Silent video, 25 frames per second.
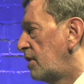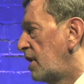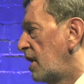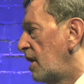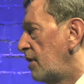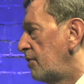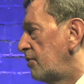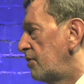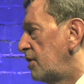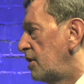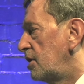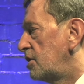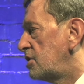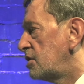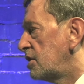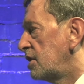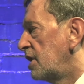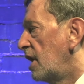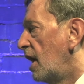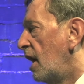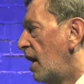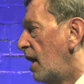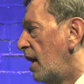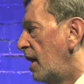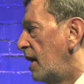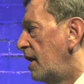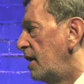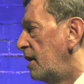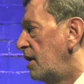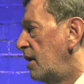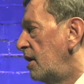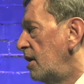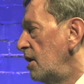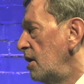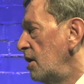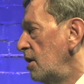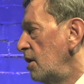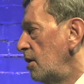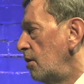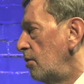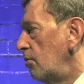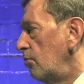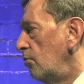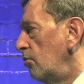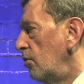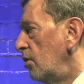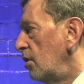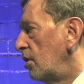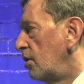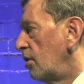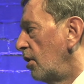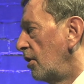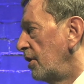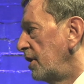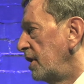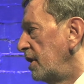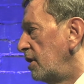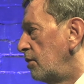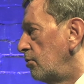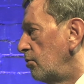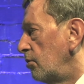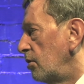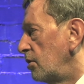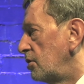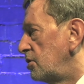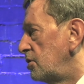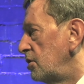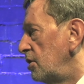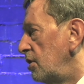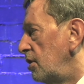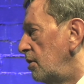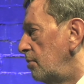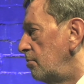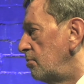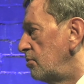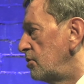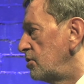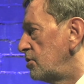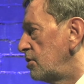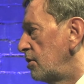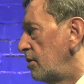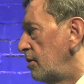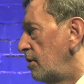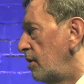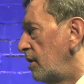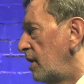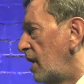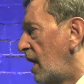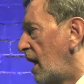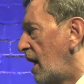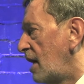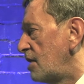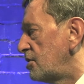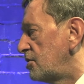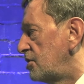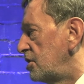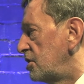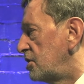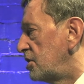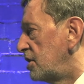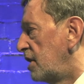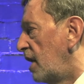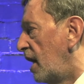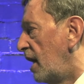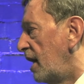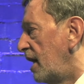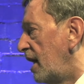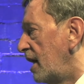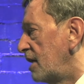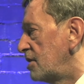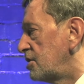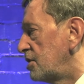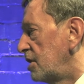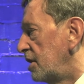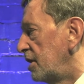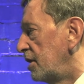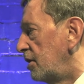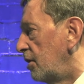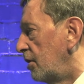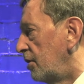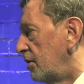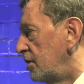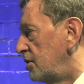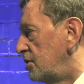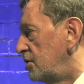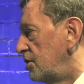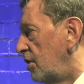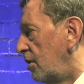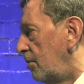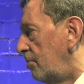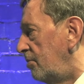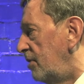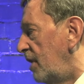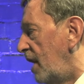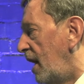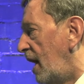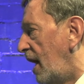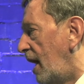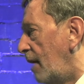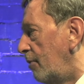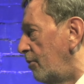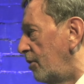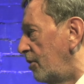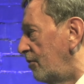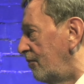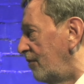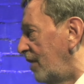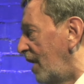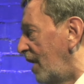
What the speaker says: can this guy work on equal terms? Has this guy actually got a job that I would have